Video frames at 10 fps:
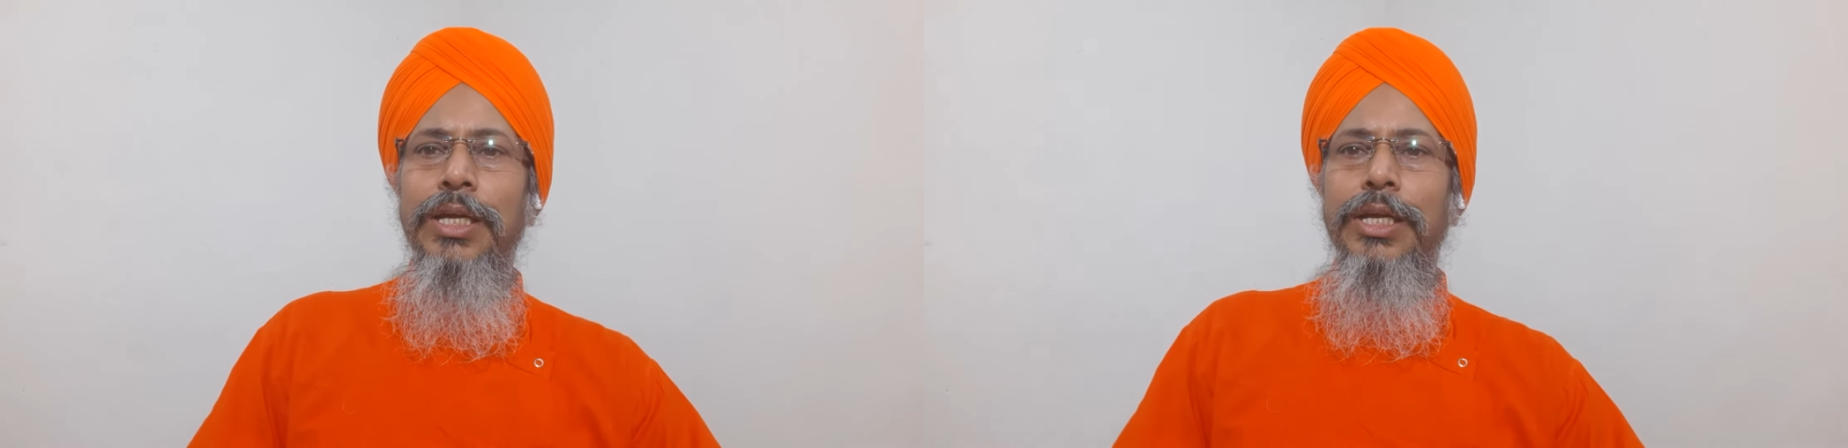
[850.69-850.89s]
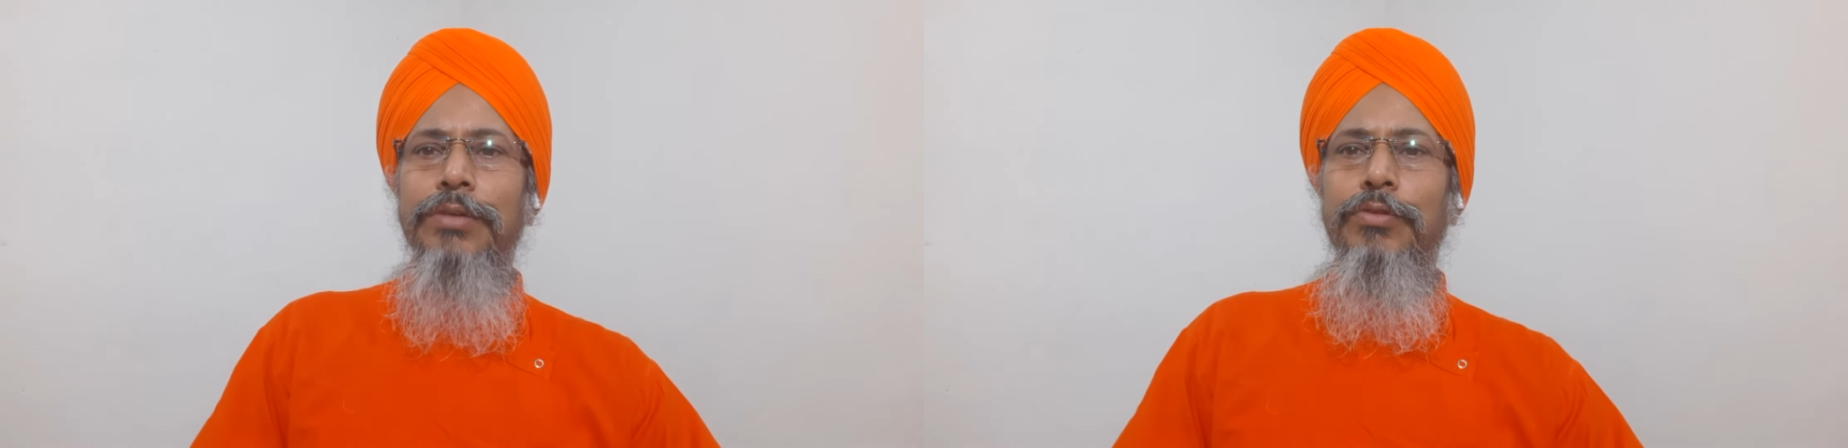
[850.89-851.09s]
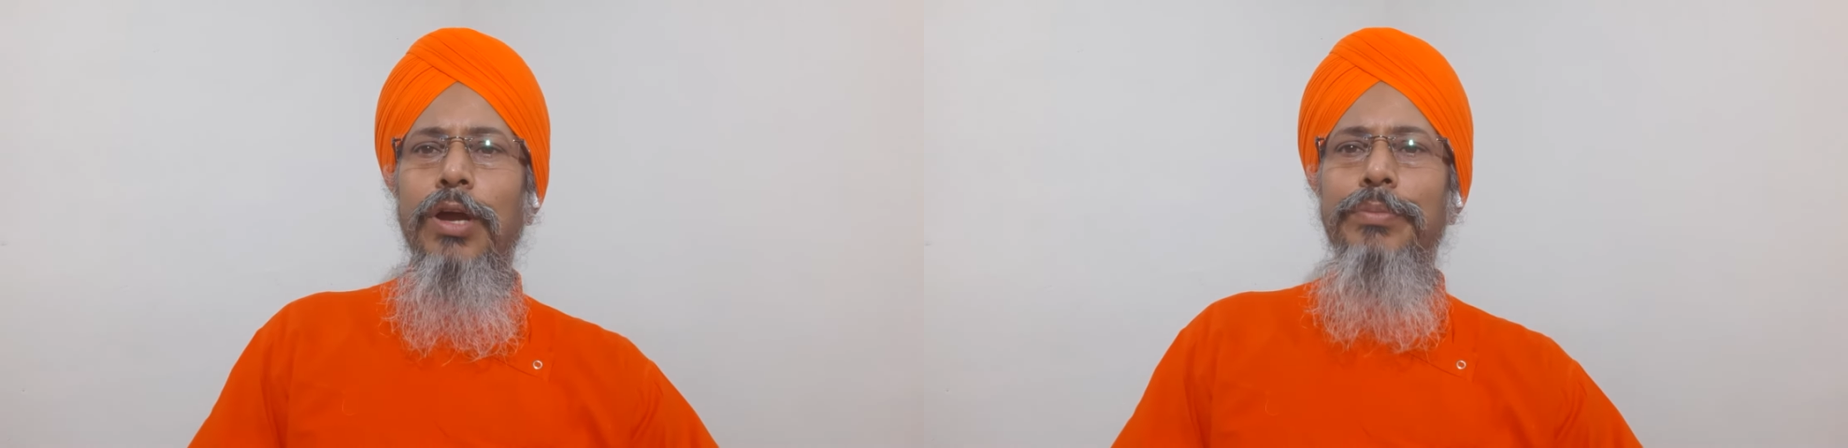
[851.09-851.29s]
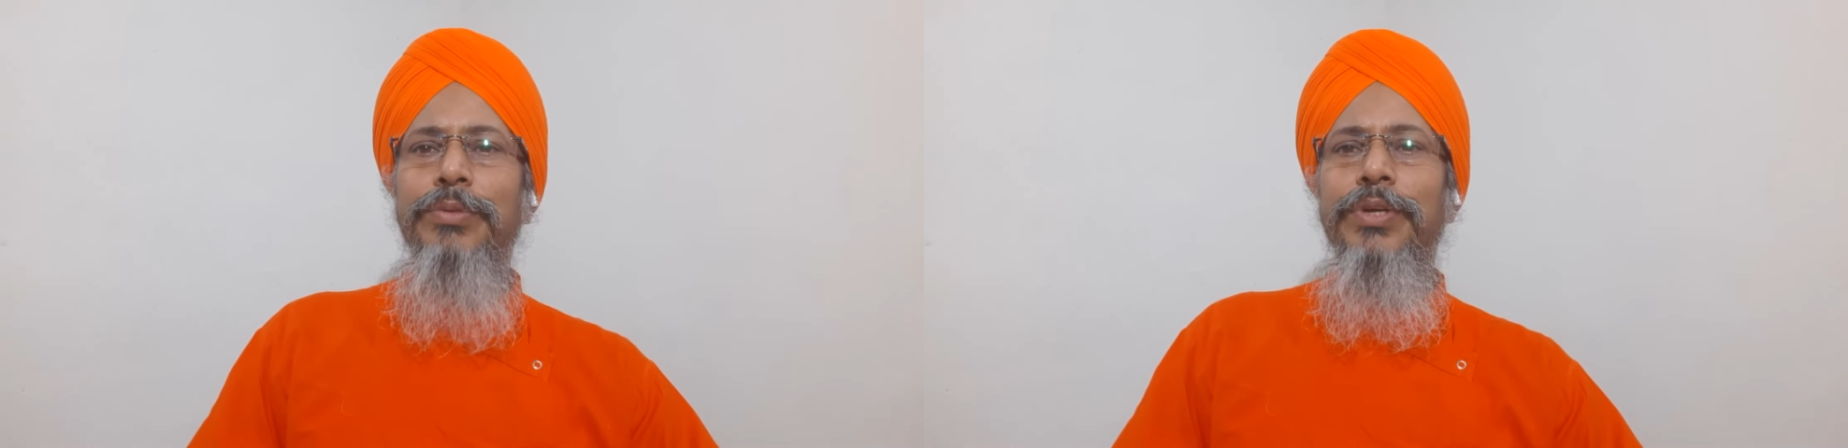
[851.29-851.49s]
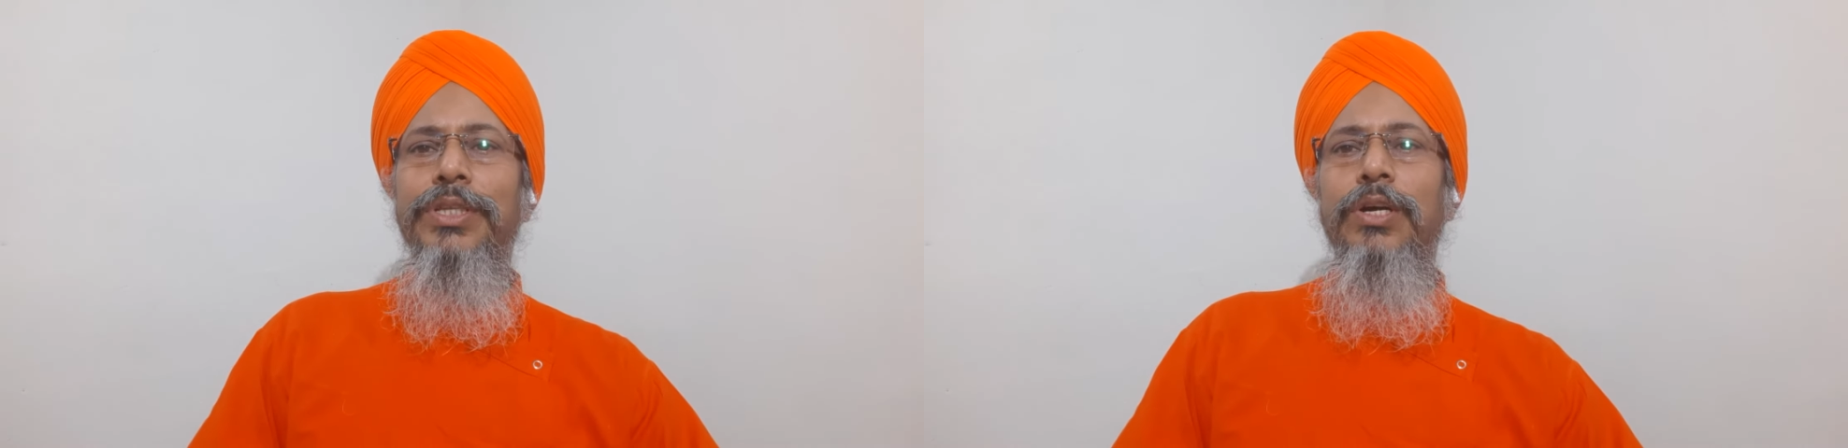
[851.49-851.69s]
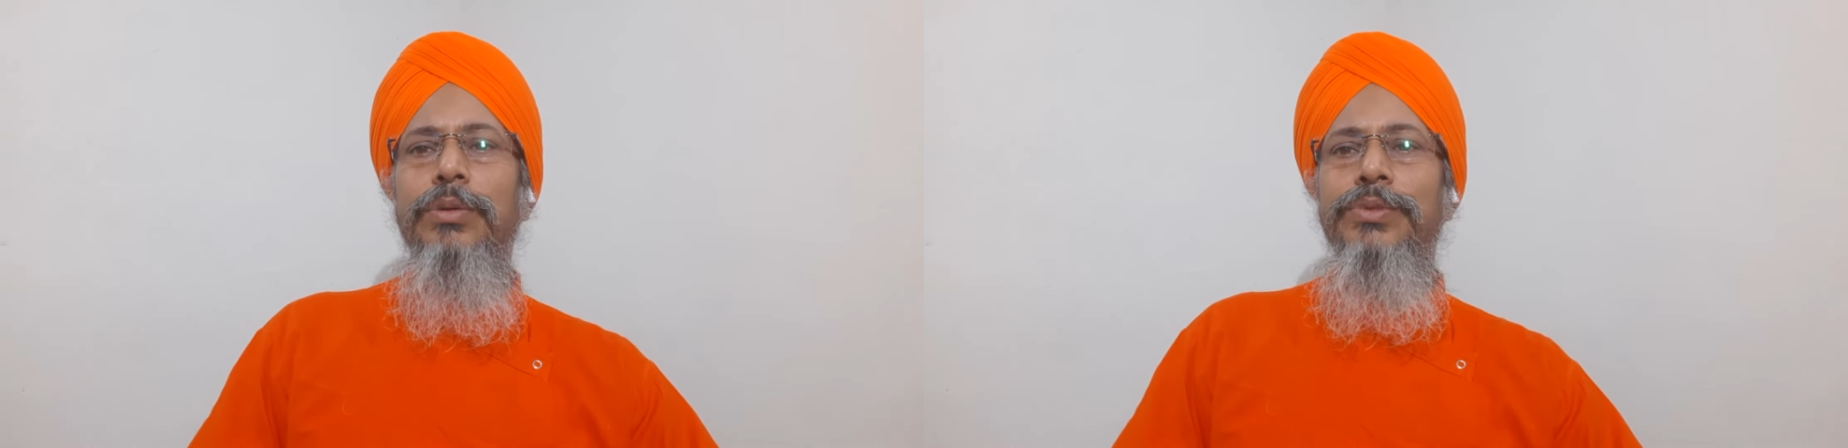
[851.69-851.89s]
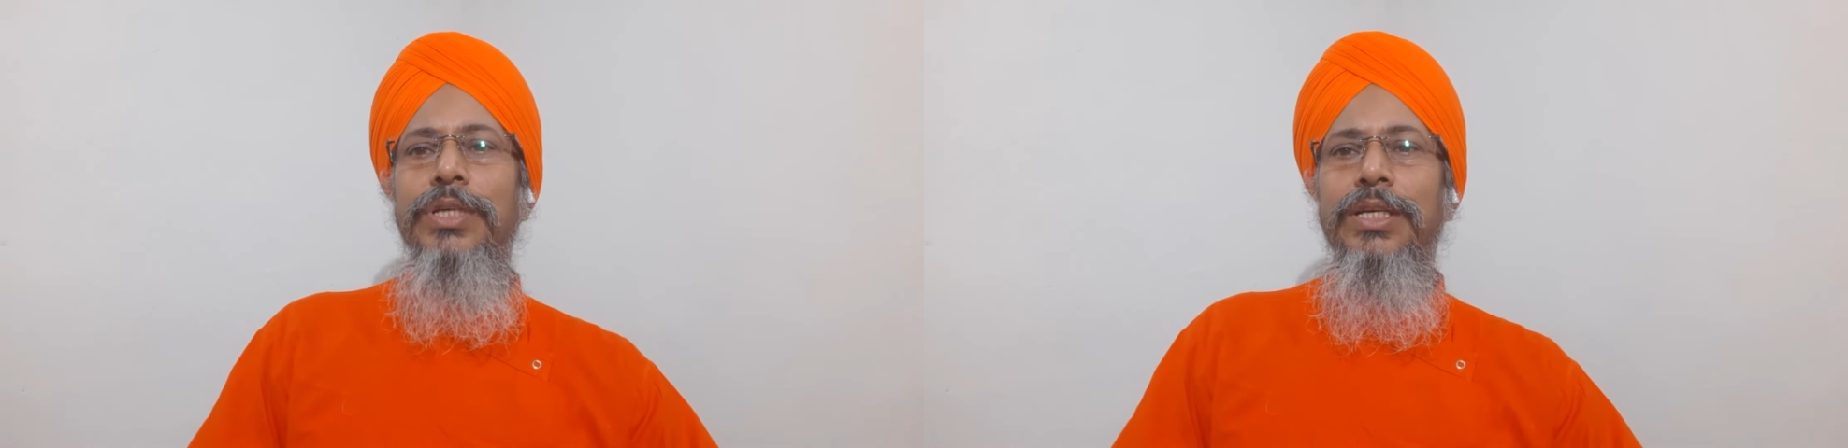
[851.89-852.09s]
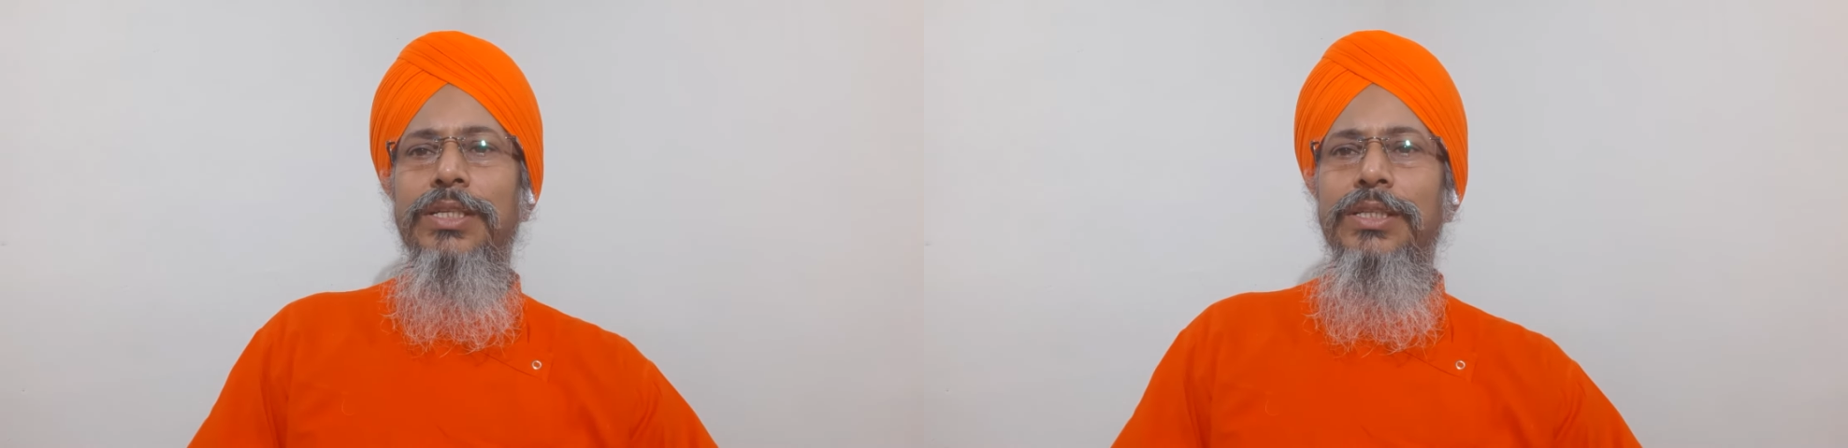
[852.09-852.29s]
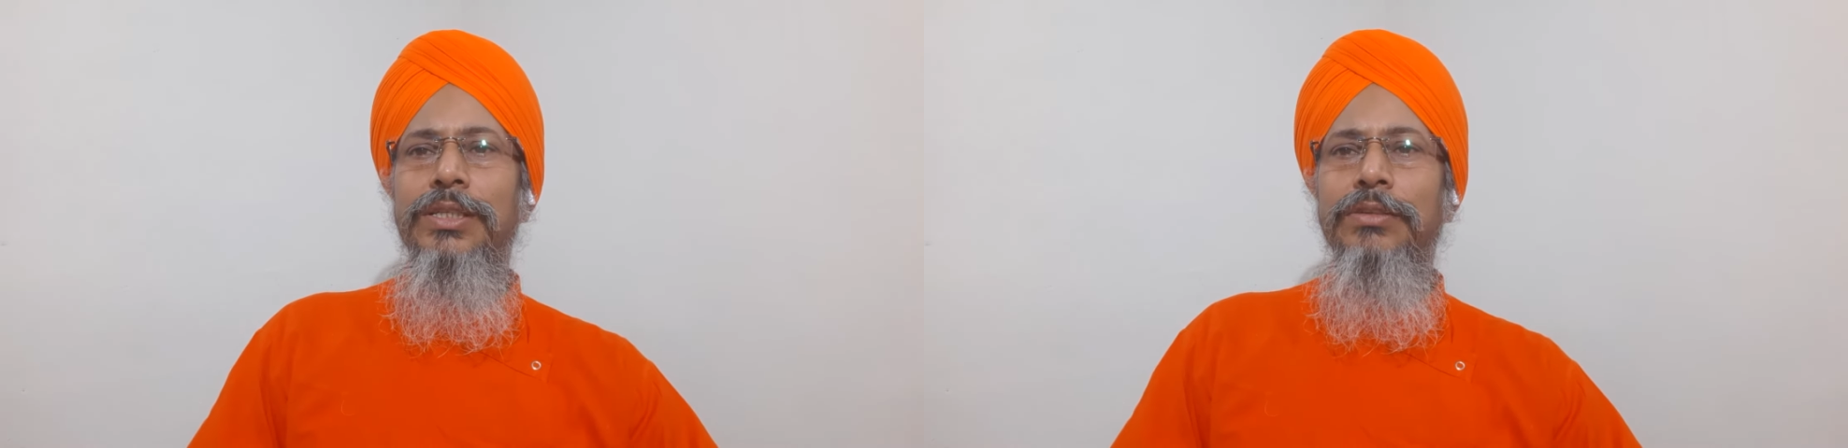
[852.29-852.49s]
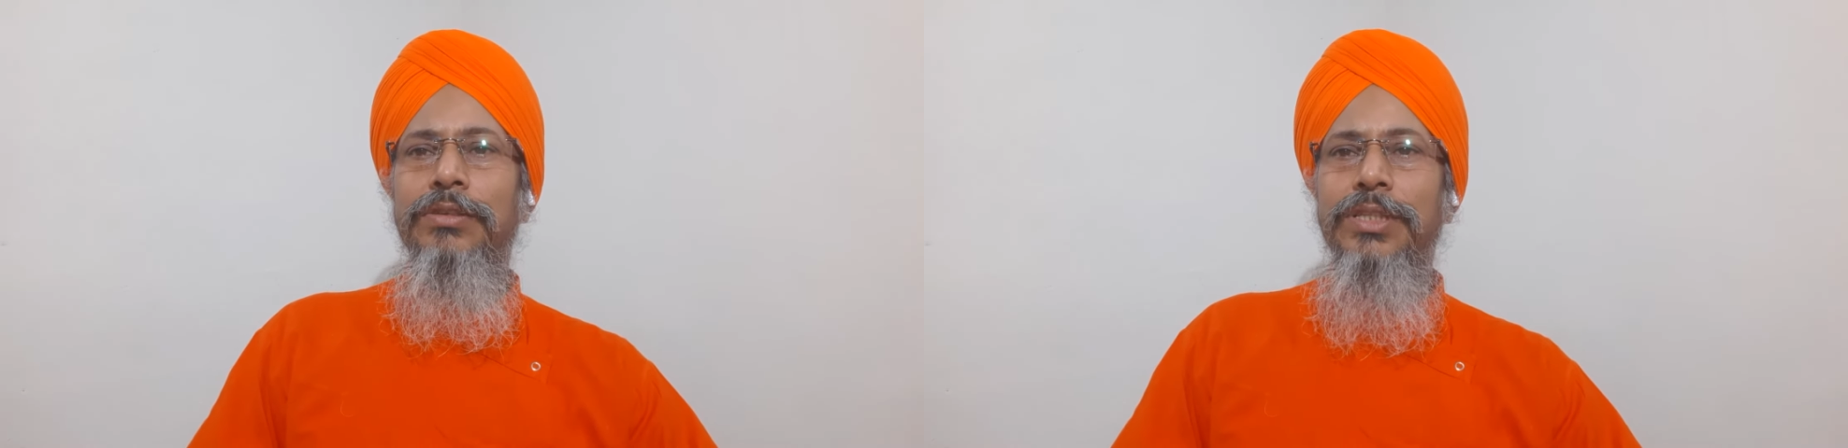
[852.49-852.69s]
involved with the objects.